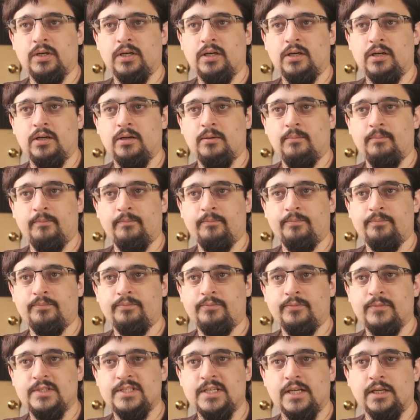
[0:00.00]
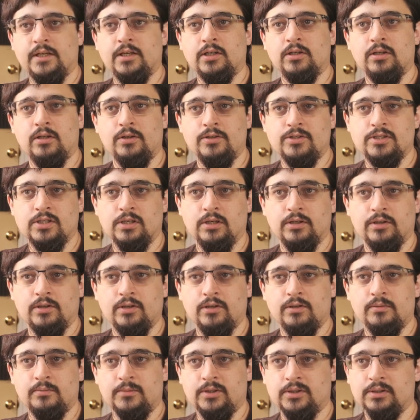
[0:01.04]
um, take a closer look
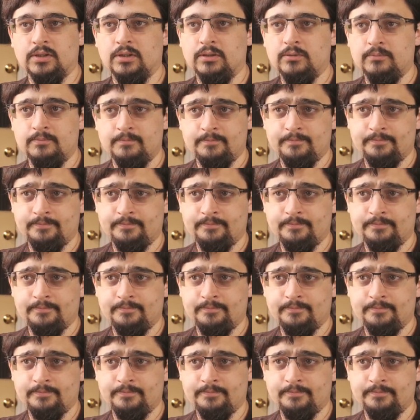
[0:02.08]
at the model.